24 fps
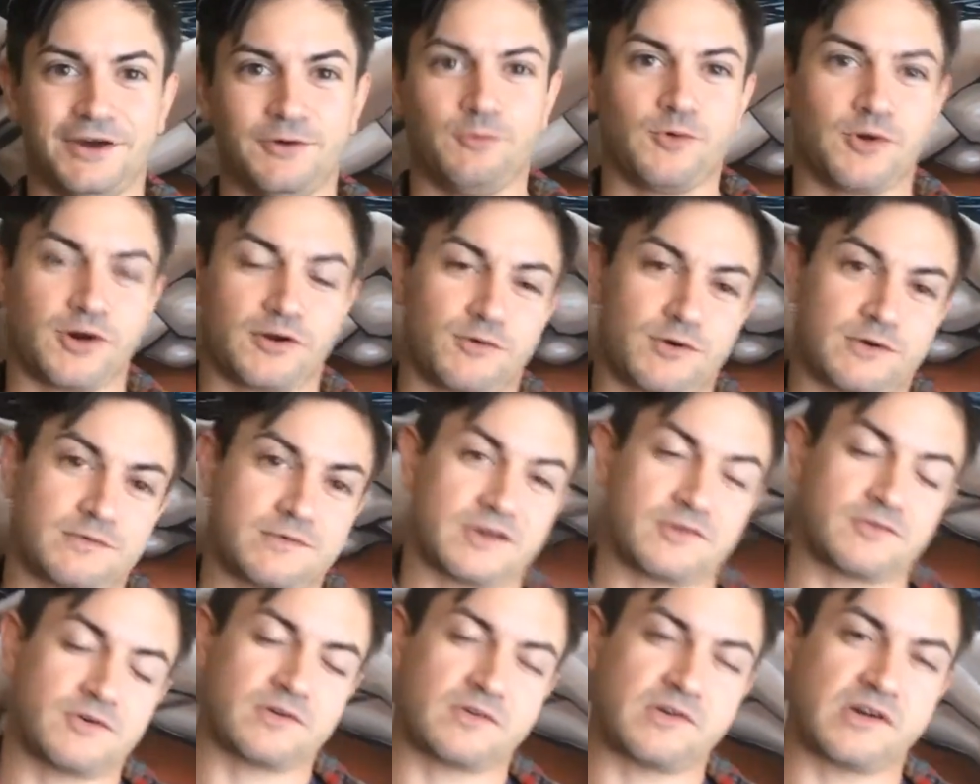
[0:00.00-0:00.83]
Work, work,
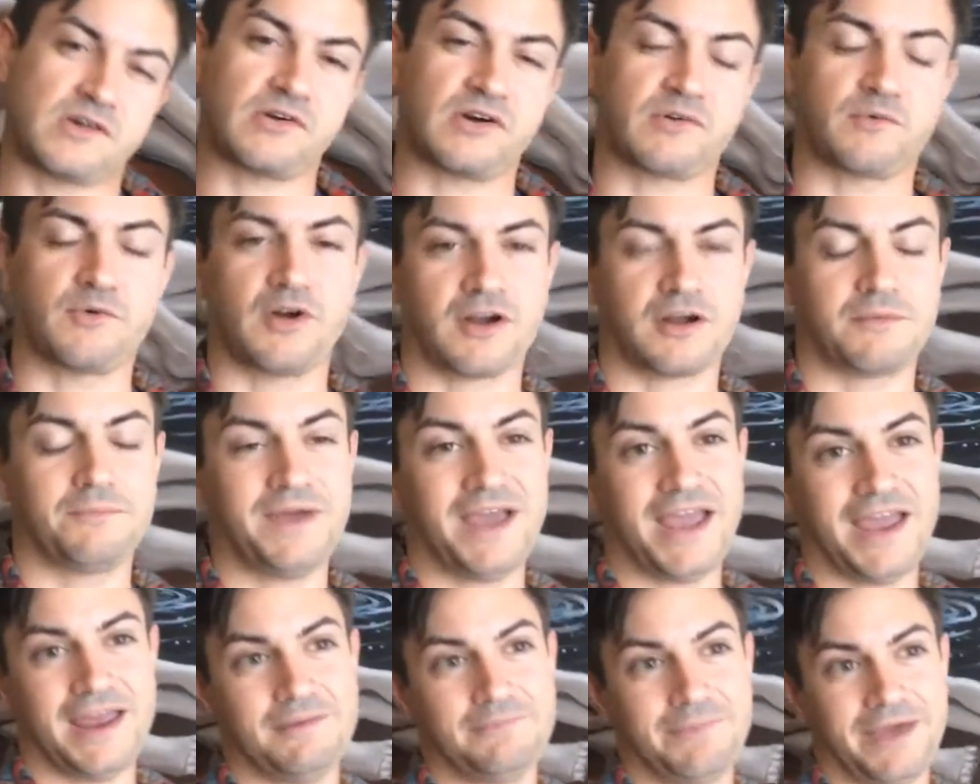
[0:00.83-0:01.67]
work, work, work, work, work.
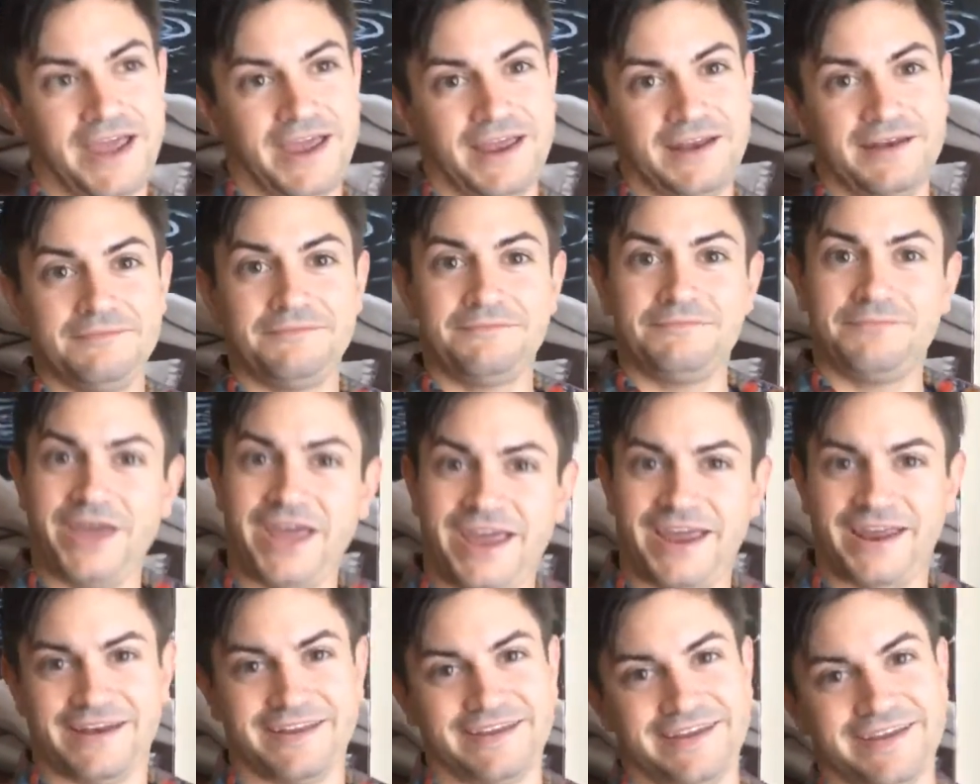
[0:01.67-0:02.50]
Paid, paid,
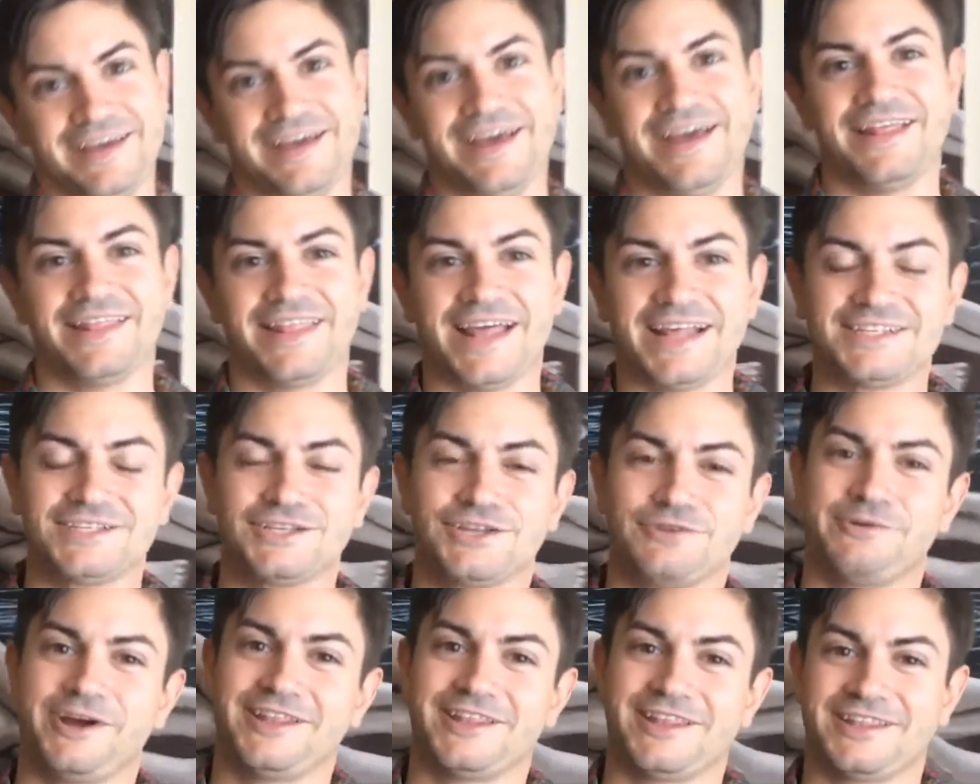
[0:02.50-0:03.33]
paid. That's
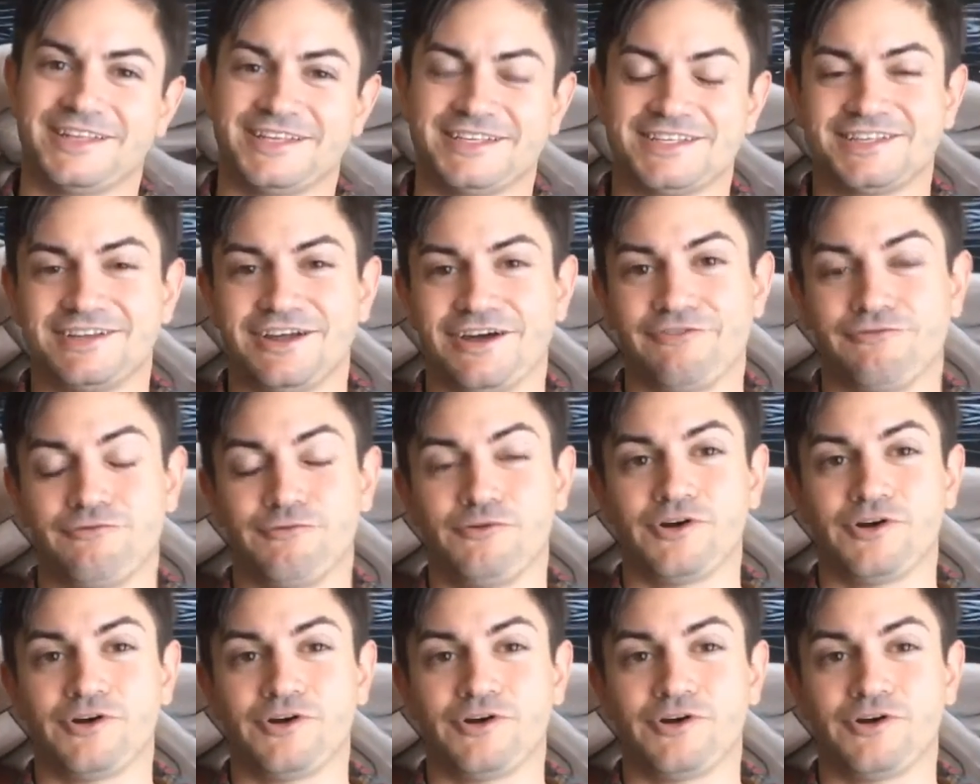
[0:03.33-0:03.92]
the way that this stuff